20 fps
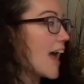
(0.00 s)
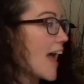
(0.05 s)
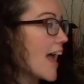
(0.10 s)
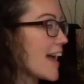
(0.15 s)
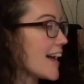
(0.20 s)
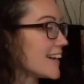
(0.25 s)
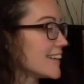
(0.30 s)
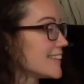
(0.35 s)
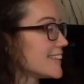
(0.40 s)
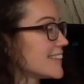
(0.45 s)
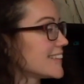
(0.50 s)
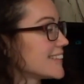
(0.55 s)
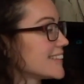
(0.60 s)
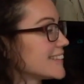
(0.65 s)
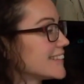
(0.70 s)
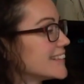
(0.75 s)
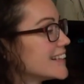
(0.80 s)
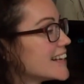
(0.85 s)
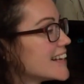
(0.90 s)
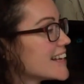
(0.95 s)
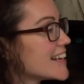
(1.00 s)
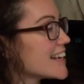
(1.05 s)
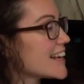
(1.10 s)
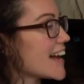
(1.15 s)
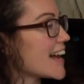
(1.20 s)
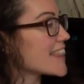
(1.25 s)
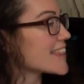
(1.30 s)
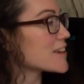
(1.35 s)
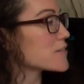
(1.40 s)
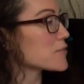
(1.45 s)
And
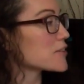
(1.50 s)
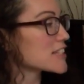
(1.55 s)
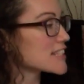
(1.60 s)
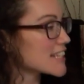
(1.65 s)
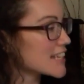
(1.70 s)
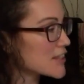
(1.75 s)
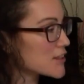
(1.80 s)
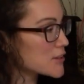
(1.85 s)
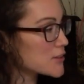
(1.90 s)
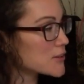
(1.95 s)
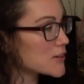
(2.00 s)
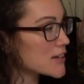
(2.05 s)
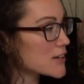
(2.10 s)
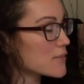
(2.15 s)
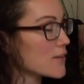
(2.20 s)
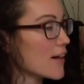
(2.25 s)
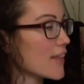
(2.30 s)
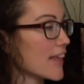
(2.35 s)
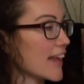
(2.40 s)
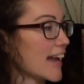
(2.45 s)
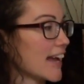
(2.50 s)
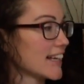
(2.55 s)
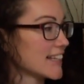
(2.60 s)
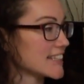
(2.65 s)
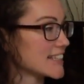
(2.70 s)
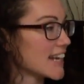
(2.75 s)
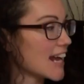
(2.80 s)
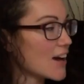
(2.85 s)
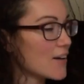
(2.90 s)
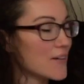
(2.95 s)
then we'll sing through it while they
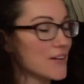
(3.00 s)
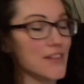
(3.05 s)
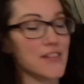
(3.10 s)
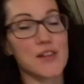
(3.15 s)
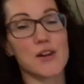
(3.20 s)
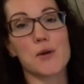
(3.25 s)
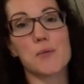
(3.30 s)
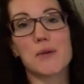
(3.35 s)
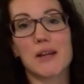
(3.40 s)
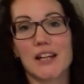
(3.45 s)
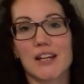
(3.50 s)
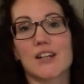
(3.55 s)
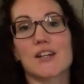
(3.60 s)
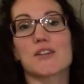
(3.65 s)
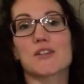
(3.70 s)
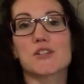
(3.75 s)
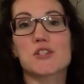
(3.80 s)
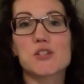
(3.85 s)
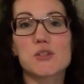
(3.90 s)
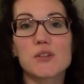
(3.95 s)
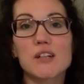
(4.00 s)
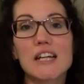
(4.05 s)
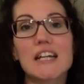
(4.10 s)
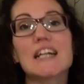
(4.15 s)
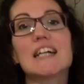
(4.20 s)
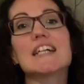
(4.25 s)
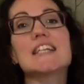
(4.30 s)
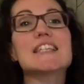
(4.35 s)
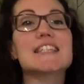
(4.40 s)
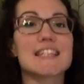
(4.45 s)
act it out, and then I'll pick another two
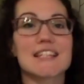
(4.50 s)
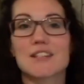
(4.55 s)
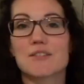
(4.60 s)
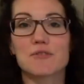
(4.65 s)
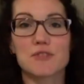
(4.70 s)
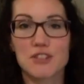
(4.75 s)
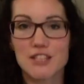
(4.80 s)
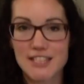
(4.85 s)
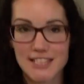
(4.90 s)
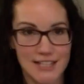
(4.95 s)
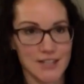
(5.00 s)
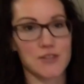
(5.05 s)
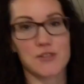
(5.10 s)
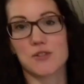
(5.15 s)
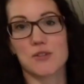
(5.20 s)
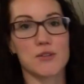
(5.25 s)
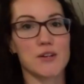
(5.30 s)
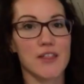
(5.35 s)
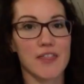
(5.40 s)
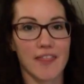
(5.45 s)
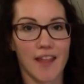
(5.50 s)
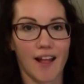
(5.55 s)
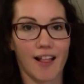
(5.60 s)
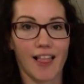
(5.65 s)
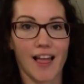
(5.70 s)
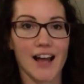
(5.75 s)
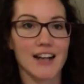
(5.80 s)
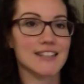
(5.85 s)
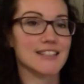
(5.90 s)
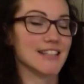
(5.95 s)
kids, and we'll sing through it, and
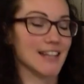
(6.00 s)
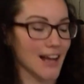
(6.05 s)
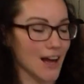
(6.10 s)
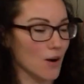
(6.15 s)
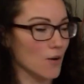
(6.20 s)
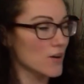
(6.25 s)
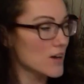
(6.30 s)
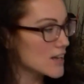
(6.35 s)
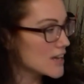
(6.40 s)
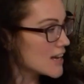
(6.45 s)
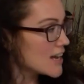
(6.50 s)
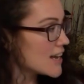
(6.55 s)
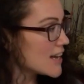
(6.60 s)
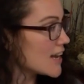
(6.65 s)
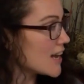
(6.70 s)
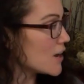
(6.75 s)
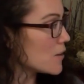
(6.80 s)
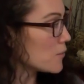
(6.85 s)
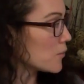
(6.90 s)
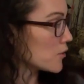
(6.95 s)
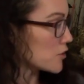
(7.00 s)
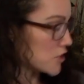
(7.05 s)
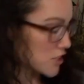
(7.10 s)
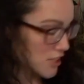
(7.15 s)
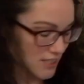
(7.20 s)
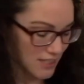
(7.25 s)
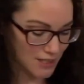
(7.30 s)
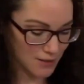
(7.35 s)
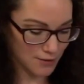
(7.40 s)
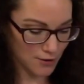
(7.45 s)
they'll act it out, and we'll
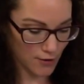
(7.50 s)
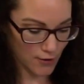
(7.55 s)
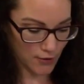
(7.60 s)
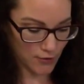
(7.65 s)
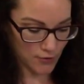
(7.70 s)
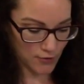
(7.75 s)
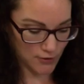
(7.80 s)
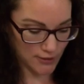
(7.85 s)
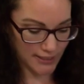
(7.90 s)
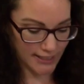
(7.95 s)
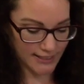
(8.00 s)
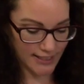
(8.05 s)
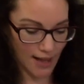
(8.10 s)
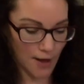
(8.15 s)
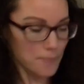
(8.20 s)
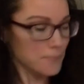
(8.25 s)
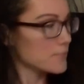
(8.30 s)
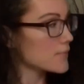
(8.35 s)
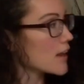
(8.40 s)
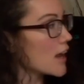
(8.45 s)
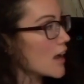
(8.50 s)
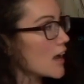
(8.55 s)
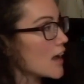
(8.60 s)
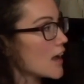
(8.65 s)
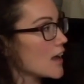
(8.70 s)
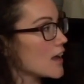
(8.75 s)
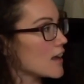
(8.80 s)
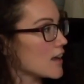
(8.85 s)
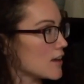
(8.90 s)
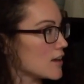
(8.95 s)
just keep going through it like that.
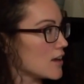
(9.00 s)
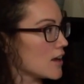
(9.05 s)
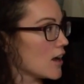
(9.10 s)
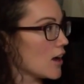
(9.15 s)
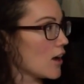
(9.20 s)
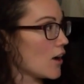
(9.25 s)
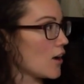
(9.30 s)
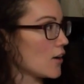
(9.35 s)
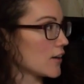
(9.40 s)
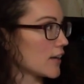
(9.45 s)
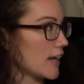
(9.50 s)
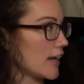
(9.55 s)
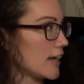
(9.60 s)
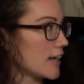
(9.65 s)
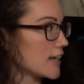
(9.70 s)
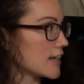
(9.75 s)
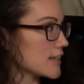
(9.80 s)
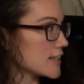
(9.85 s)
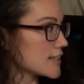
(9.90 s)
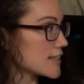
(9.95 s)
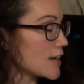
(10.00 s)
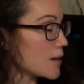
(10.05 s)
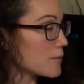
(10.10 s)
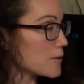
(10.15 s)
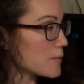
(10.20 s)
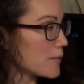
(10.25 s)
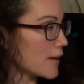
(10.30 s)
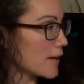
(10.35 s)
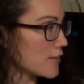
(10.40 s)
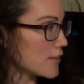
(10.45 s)
Okay, tell
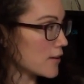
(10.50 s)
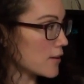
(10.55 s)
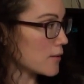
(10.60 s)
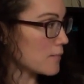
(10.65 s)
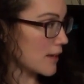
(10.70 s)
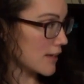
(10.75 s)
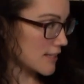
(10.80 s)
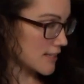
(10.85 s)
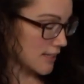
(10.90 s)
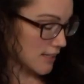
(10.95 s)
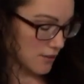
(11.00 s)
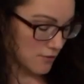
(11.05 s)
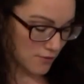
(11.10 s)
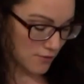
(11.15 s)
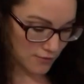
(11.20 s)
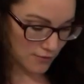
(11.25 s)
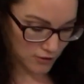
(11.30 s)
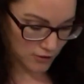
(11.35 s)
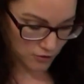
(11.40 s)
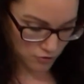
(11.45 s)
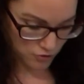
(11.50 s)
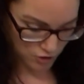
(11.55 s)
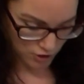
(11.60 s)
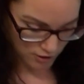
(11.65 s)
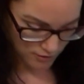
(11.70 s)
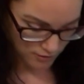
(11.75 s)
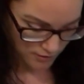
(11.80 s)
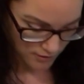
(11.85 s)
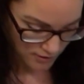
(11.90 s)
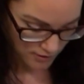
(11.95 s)
me about the Mexican
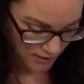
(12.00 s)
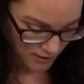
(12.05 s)
Revolution.